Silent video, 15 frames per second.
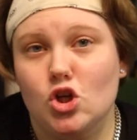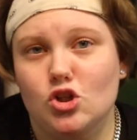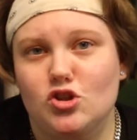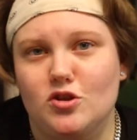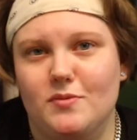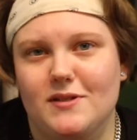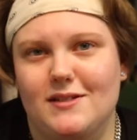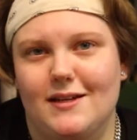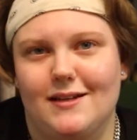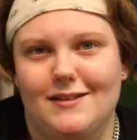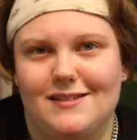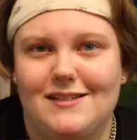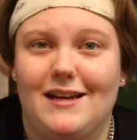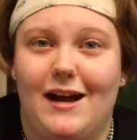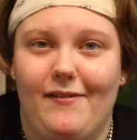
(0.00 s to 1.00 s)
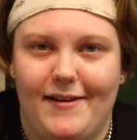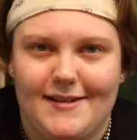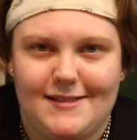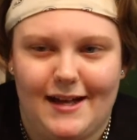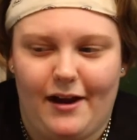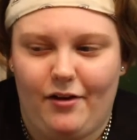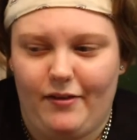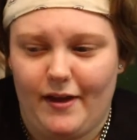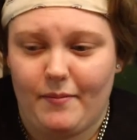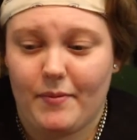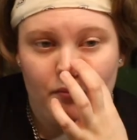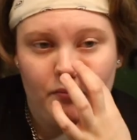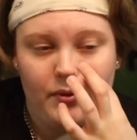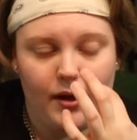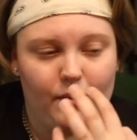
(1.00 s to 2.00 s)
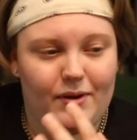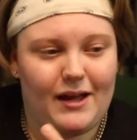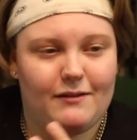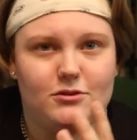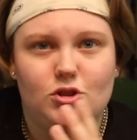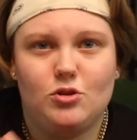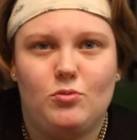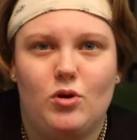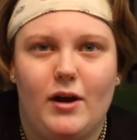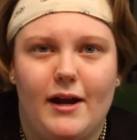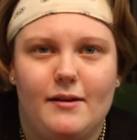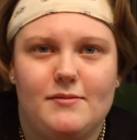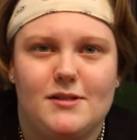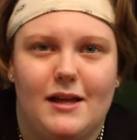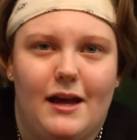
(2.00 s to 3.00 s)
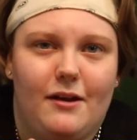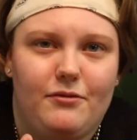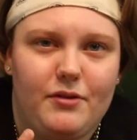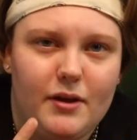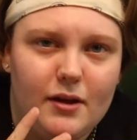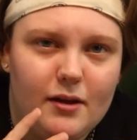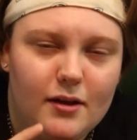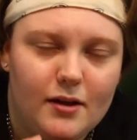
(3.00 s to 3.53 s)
super sick to see how I style them. But we have two more items left,